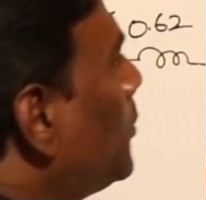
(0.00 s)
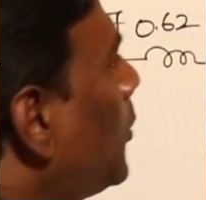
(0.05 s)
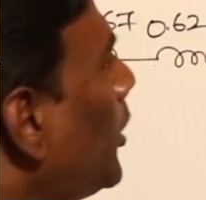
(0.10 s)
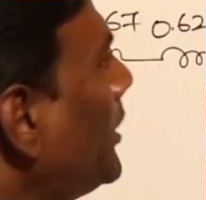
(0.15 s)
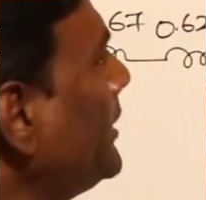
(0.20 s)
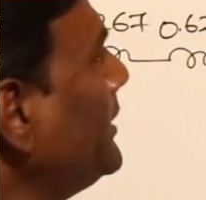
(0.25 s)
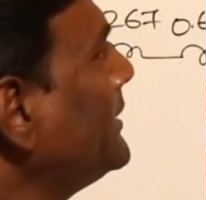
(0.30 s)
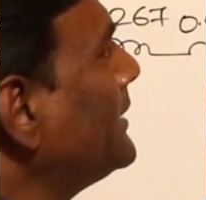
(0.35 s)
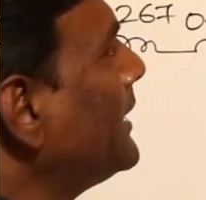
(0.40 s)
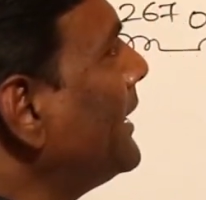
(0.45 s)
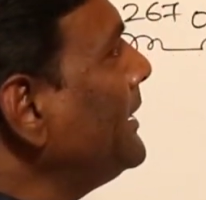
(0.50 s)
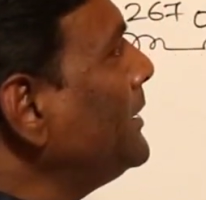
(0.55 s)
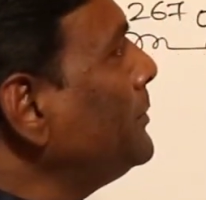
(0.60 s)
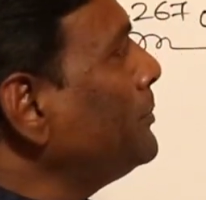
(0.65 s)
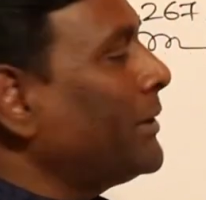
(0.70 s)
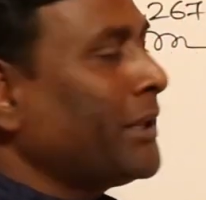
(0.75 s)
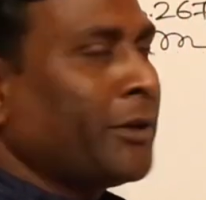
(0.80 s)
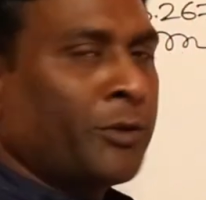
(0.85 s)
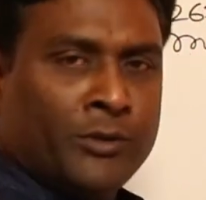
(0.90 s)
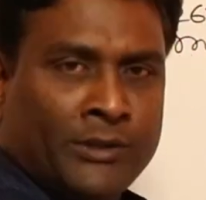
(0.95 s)
0.9
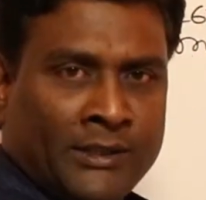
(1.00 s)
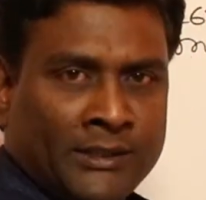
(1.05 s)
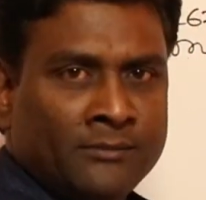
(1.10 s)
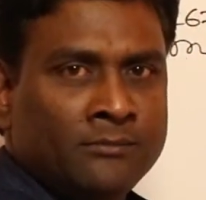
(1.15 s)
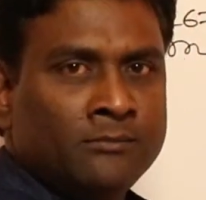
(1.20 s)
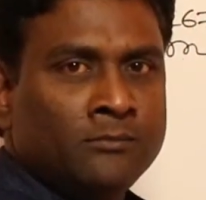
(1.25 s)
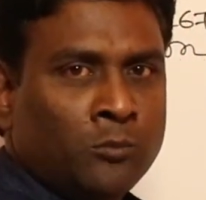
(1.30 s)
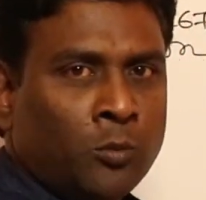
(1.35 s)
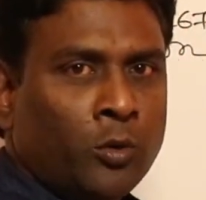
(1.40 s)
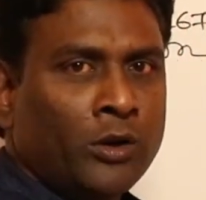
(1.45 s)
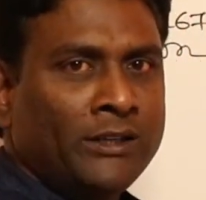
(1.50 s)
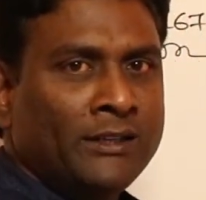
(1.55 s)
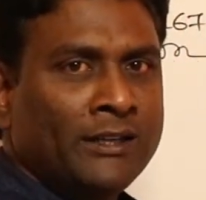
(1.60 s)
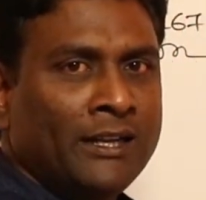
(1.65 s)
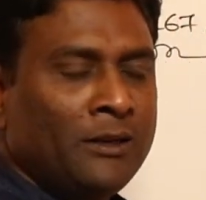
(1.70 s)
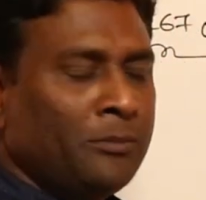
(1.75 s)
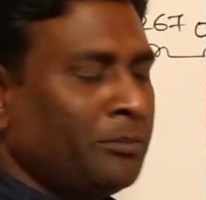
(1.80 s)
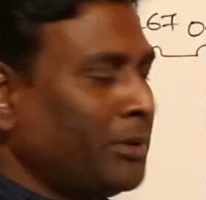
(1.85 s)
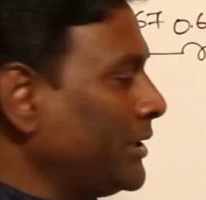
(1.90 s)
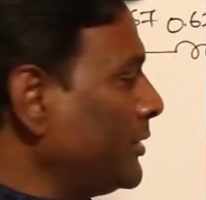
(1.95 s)
per unit,
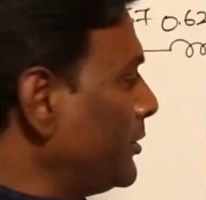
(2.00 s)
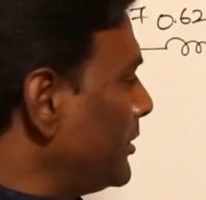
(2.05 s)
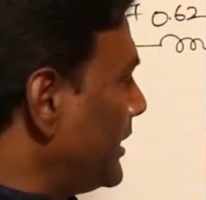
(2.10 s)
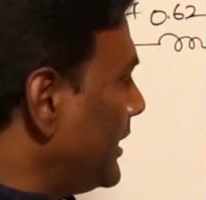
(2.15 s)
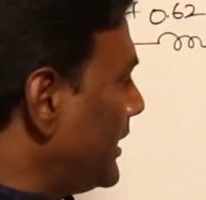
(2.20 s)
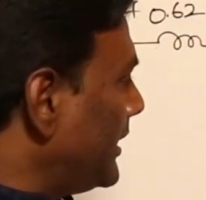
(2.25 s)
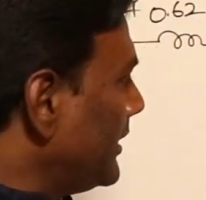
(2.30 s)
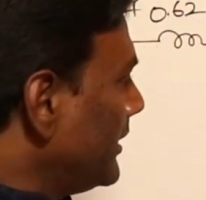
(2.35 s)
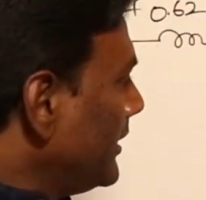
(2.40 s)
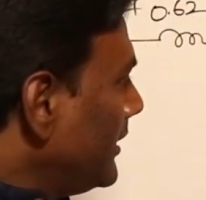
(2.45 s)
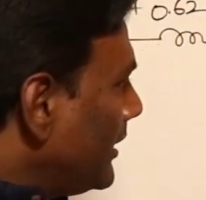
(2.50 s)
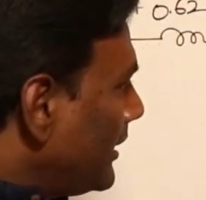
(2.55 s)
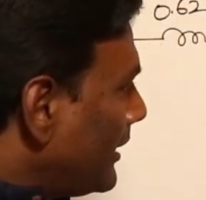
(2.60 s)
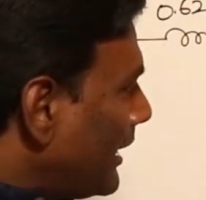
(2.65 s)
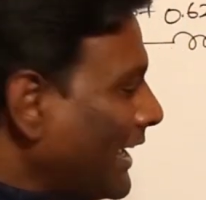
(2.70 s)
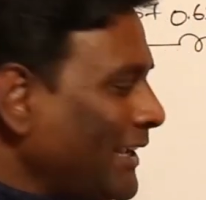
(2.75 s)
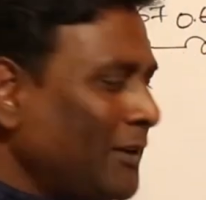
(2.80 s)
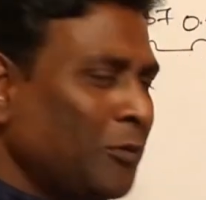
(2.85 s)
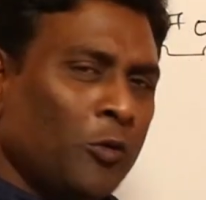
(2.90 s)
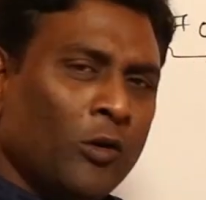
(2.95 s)

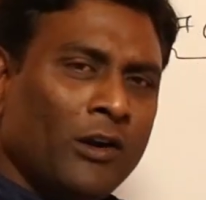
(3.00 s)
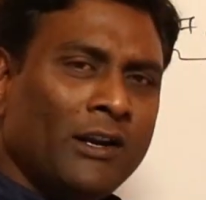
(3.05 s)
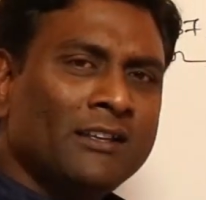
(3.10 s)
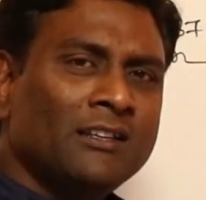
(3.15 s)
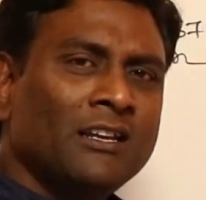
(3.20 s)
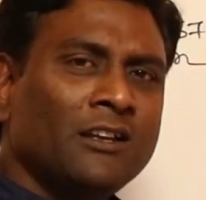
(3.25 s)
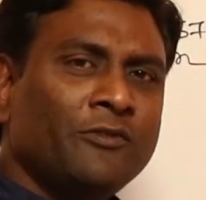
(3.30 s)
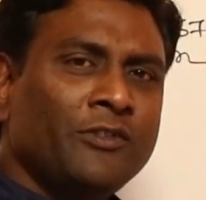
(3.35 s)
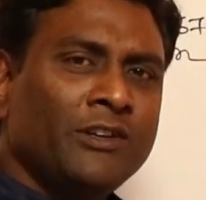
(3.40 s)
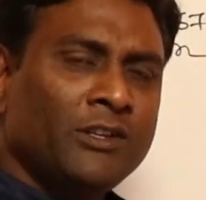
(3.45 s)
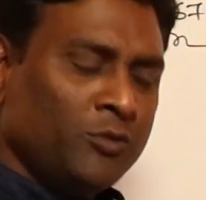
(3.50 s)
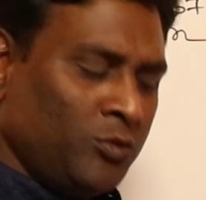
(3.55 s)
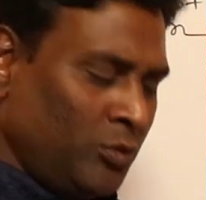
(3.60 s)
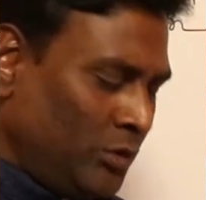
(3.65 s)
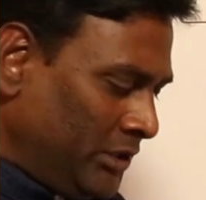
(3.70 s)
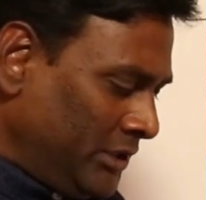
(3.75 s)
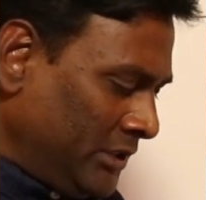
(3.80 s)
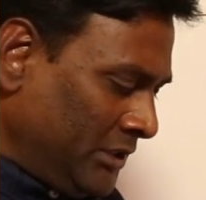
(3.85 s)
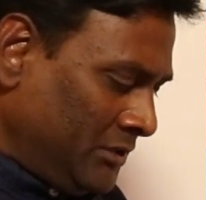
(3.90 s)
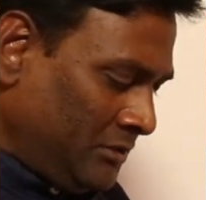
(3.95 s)
line voltage or phase
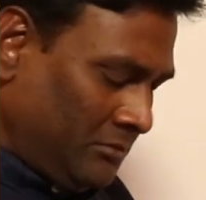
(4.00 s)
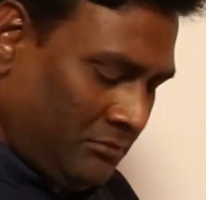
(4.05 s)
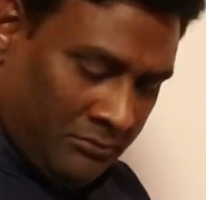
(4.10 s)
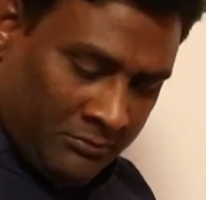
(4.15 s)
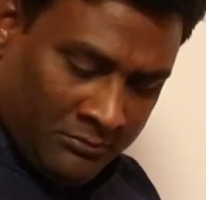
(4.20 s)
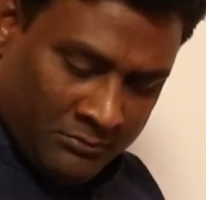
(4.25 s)
voltage,